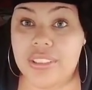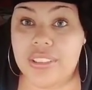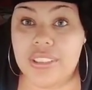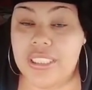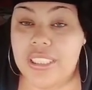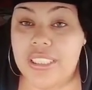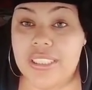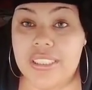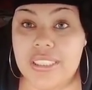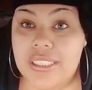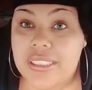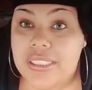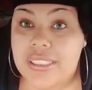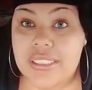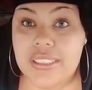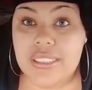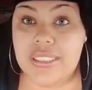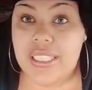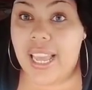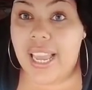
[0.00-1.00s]
She just
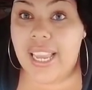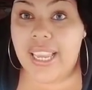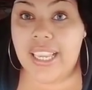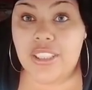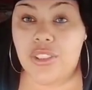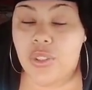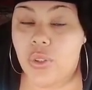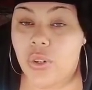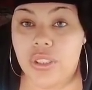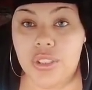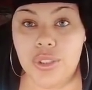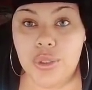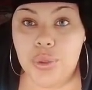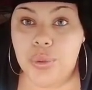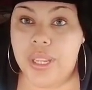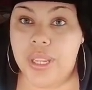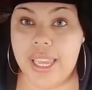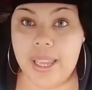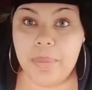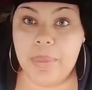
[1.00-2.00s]
is like, as long as you
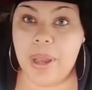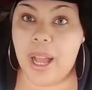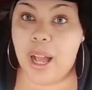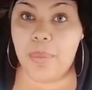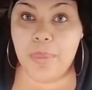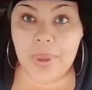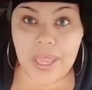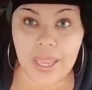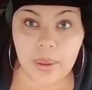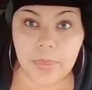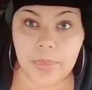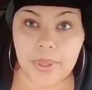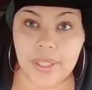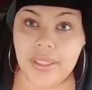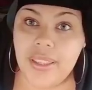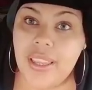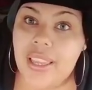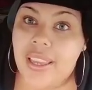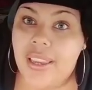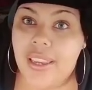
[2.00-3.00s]
happy, I'm
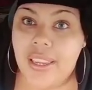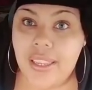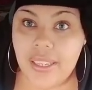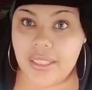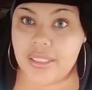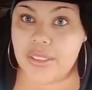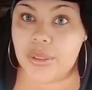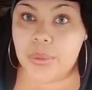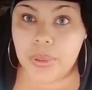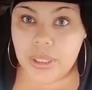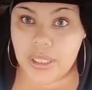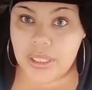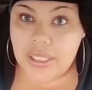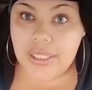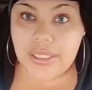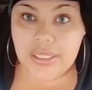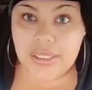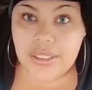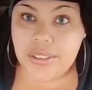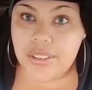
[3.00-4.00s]
happy. It is what
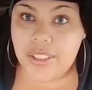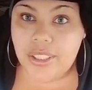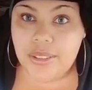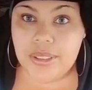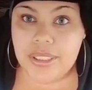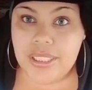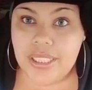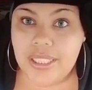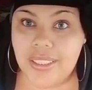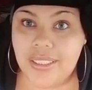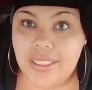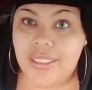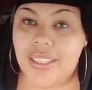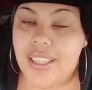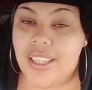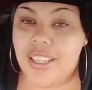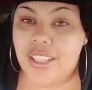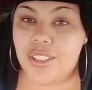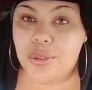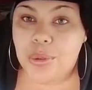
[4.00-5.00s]
it is. You know what I'm saying?
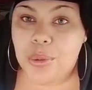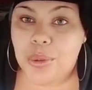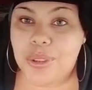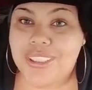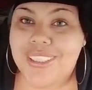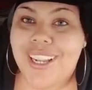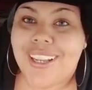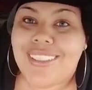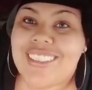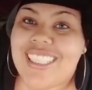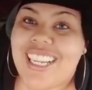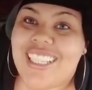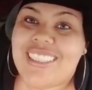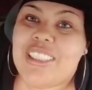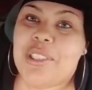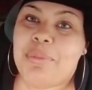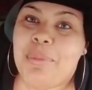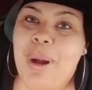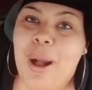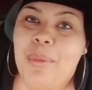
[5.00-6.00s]
So, shouts out
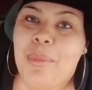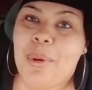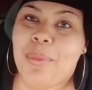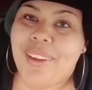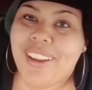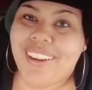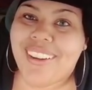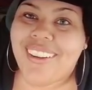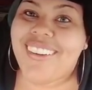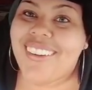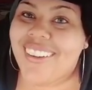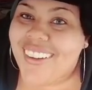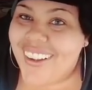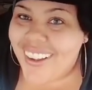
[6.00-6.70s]
to Mama Bear.